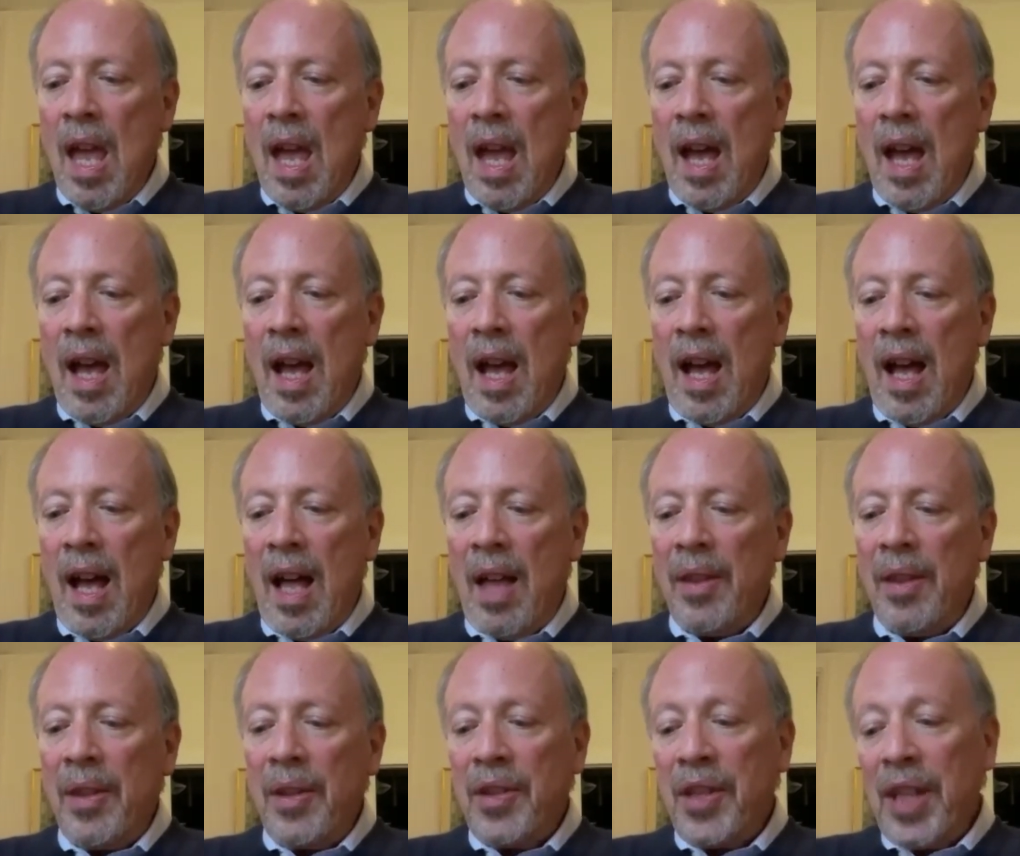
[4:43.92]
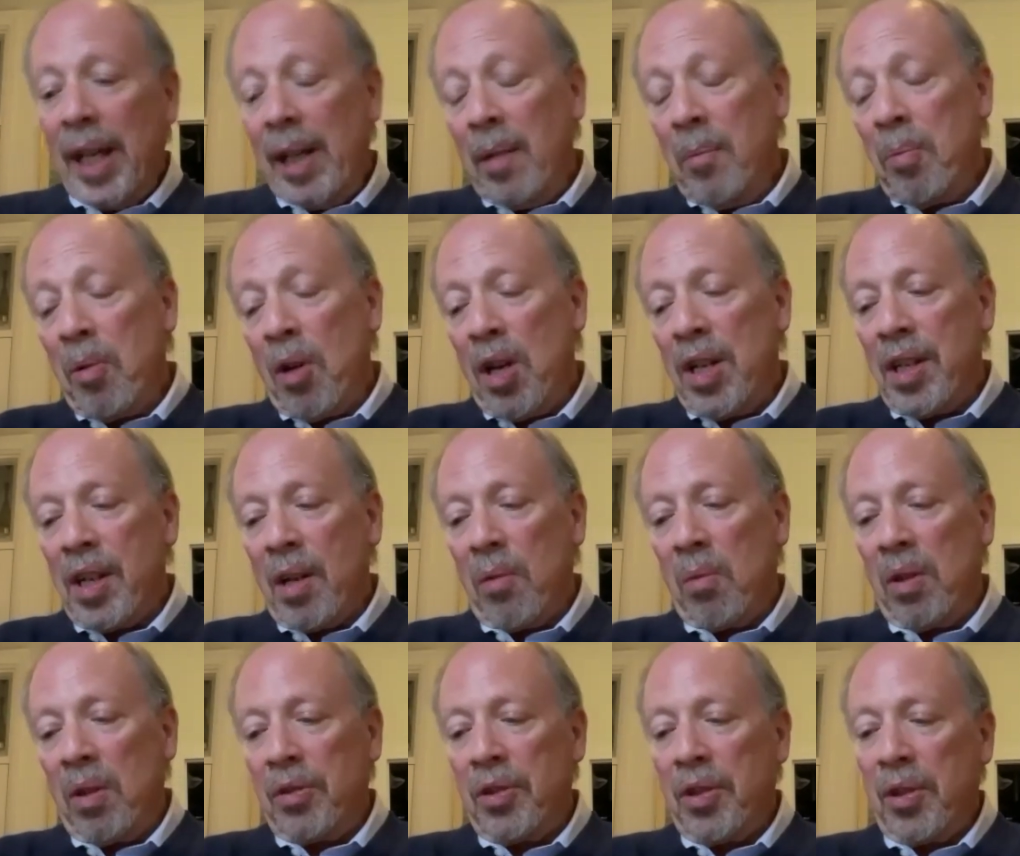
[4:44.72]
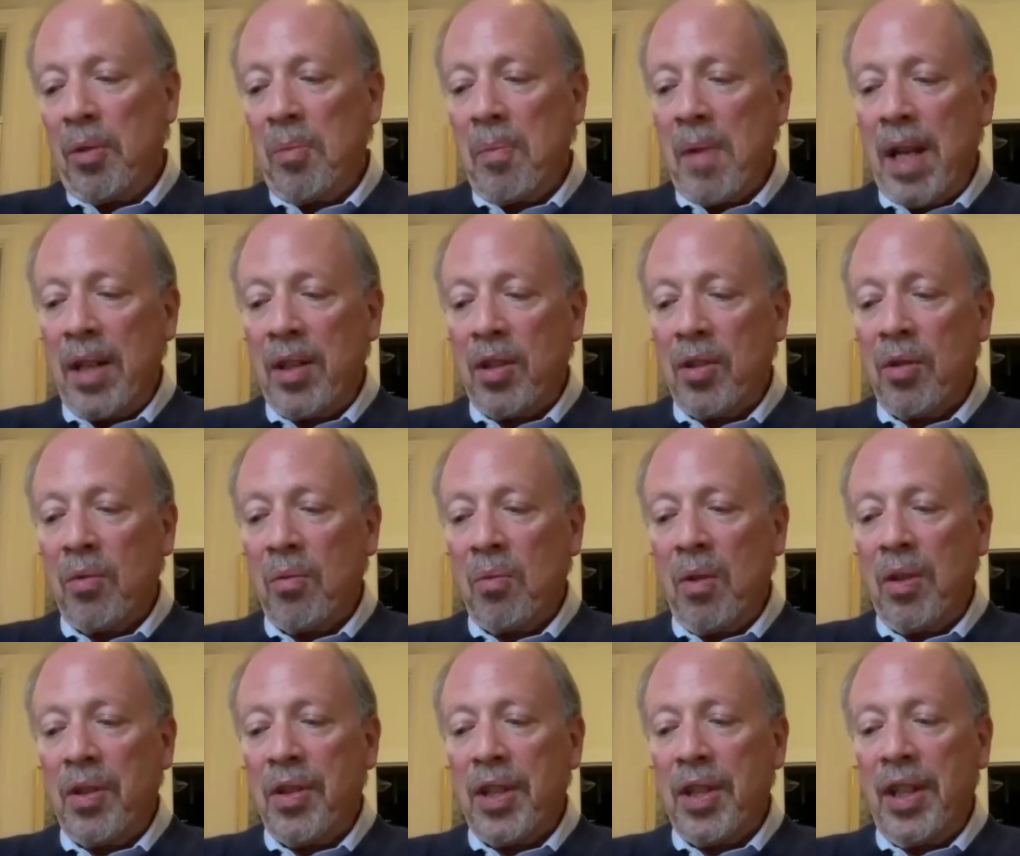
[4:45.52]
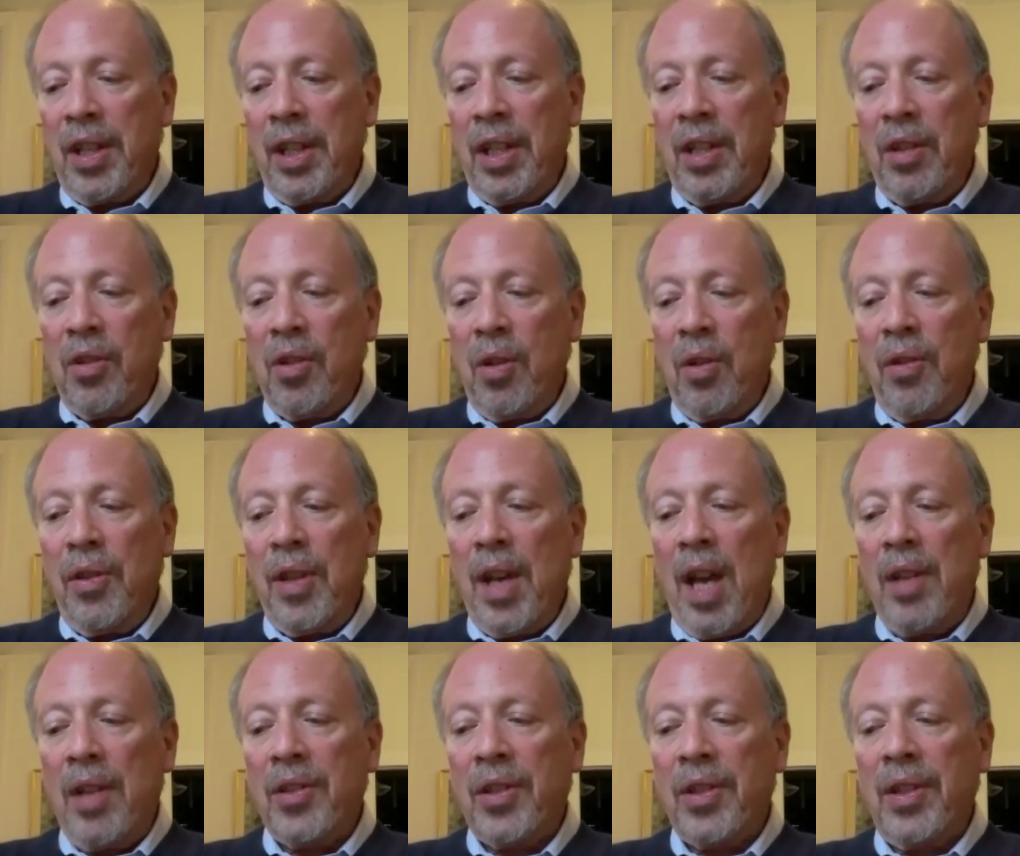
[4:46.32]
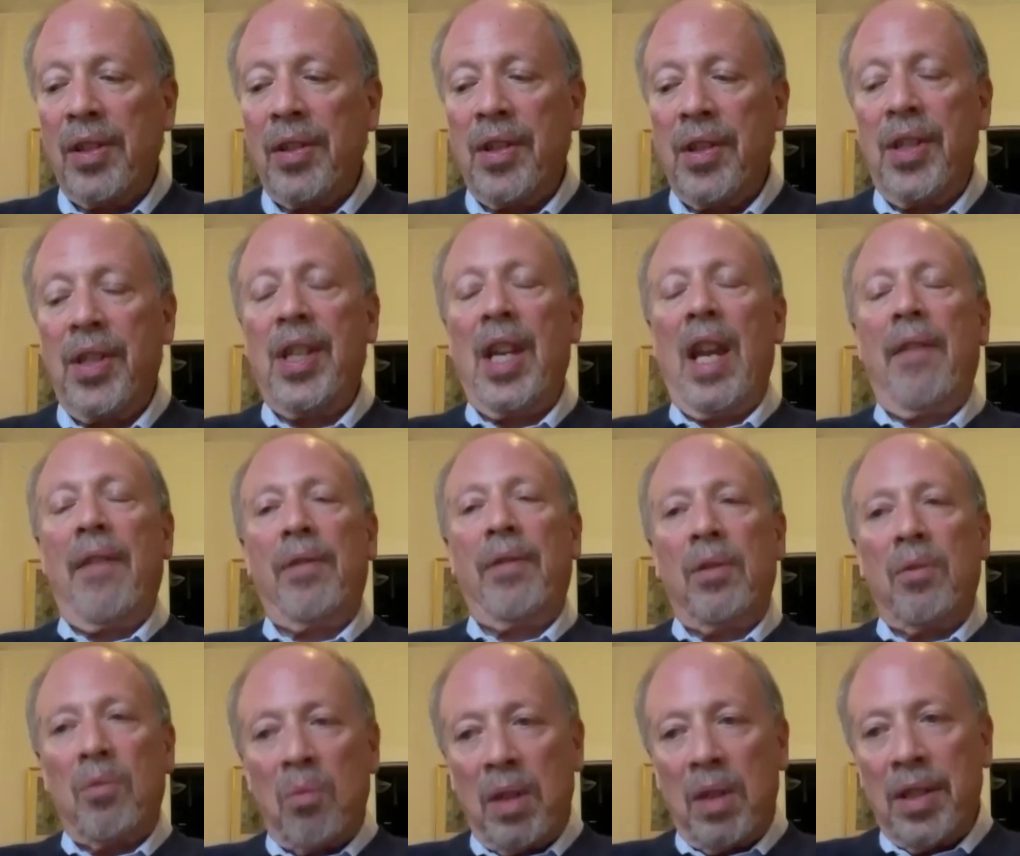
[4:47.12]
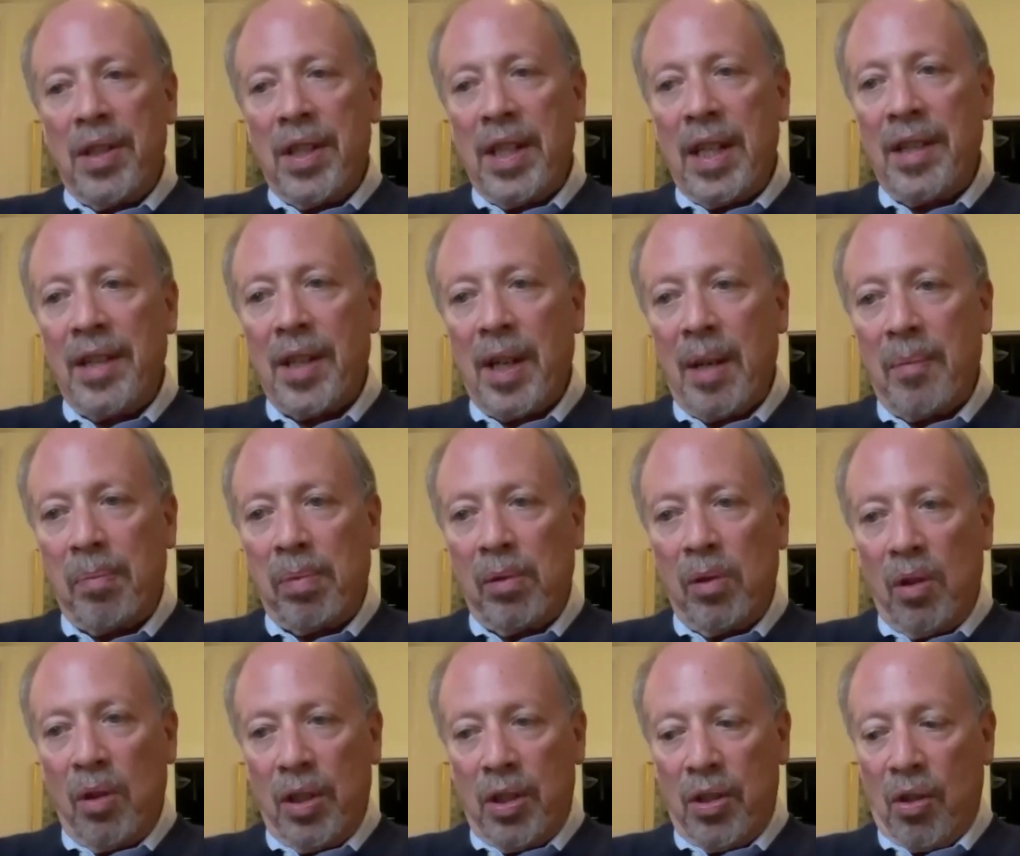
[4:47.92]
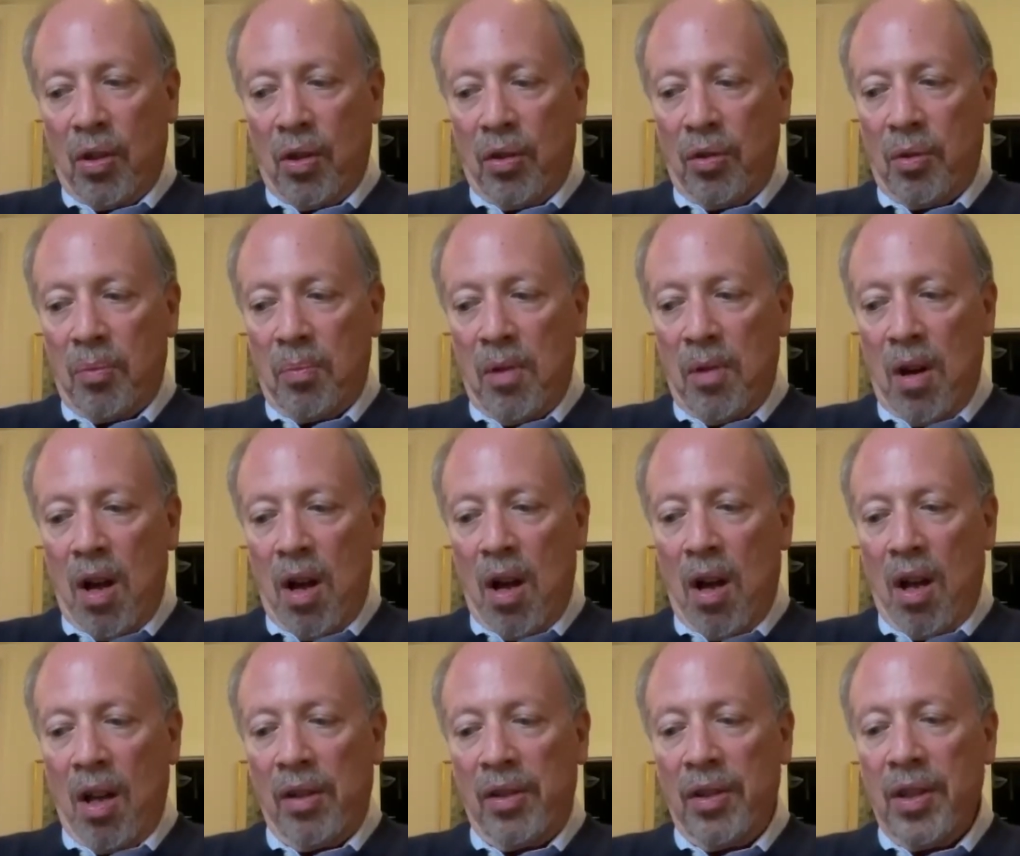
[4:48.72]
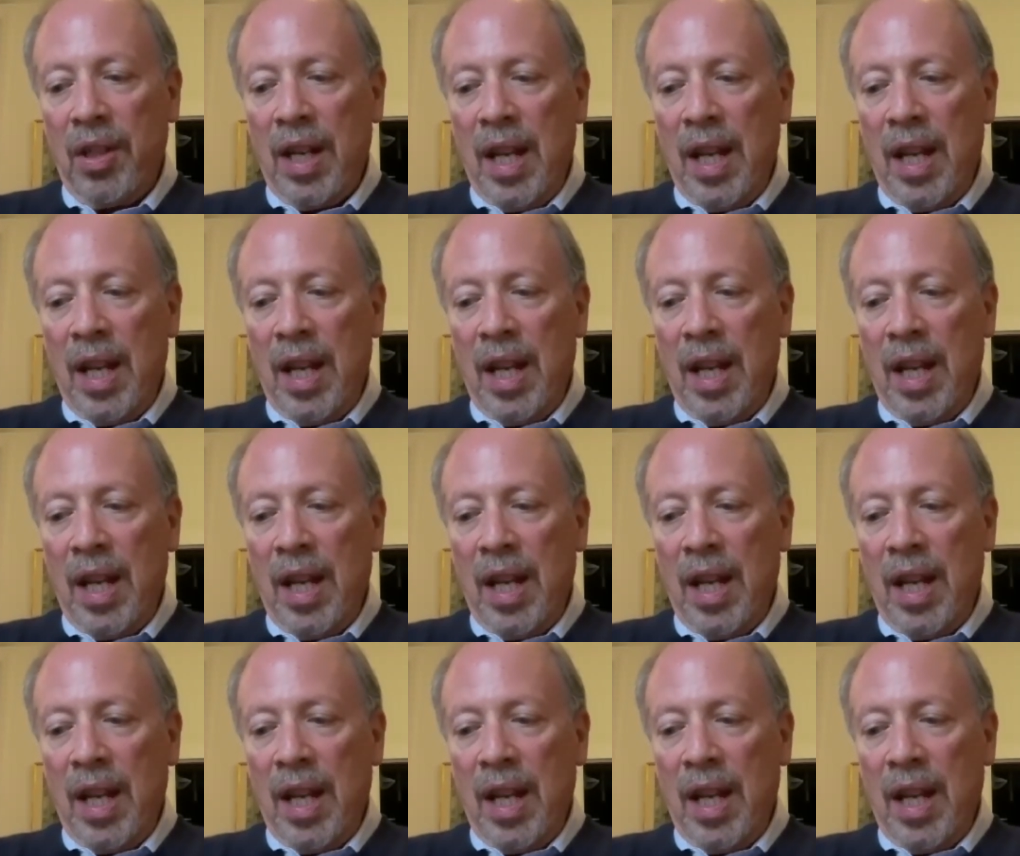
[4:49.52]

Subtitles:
The second point I wanted to mention was that in 2007, we set up Lawyers on Demand,